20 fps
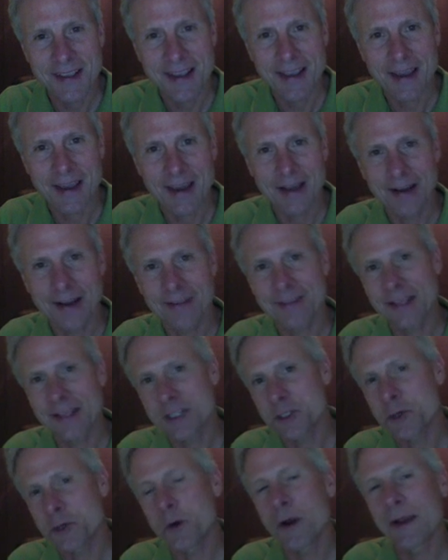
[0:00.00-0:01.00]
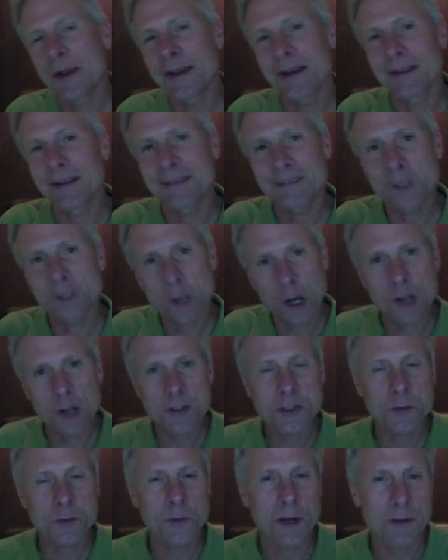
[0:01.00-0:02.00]
and that's growing at a
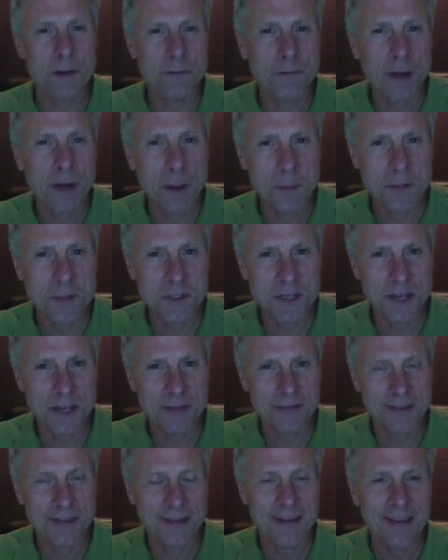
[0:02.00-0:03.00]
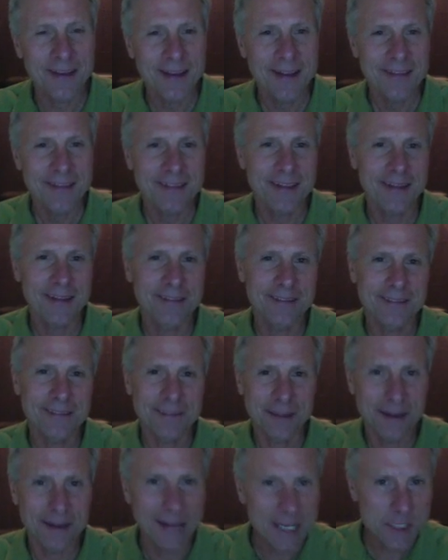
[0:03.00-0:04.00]
constant rate of 5%. Then
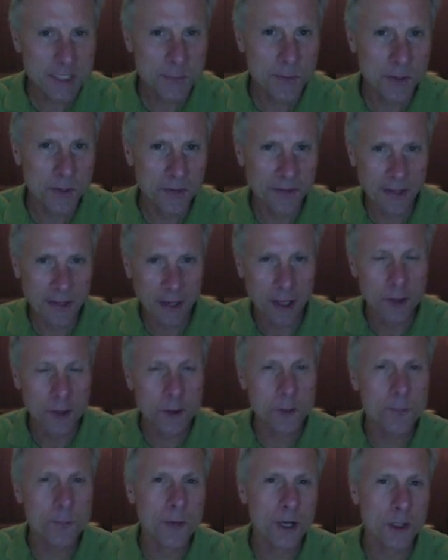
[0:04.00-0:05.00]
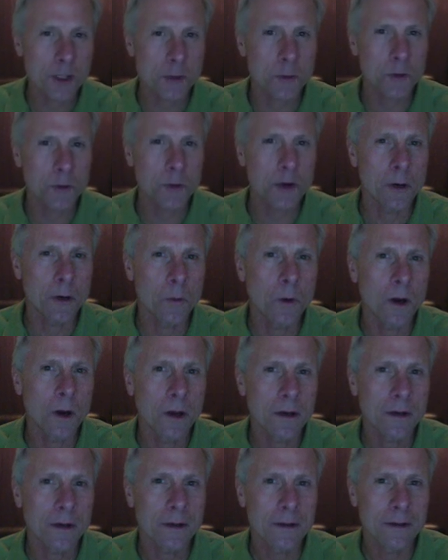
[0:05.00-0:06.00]
the next period, that $100 will grow to
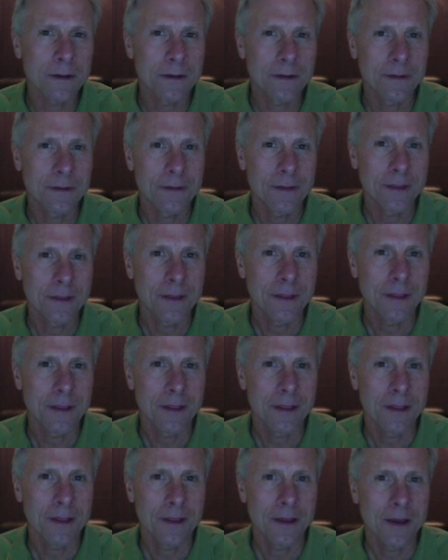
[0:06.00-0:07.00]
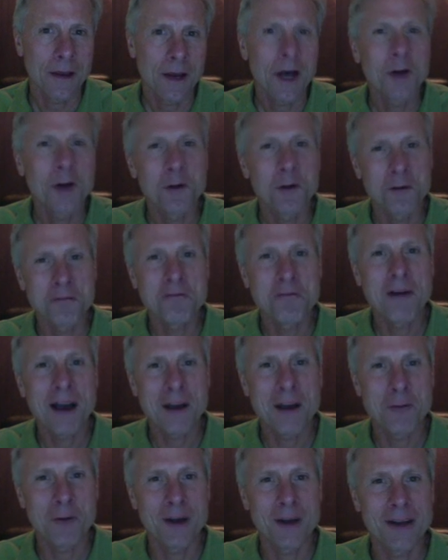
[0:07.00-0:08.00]
what?
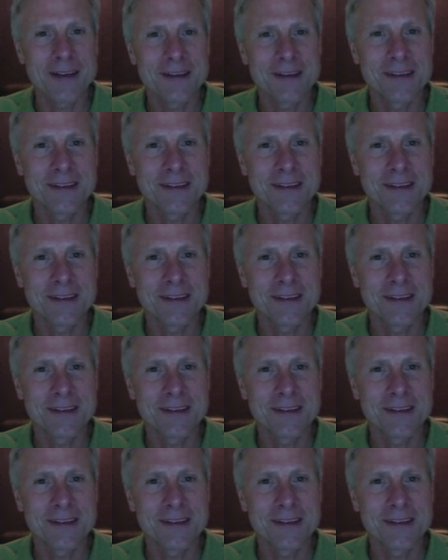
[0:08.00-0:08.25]
105, right?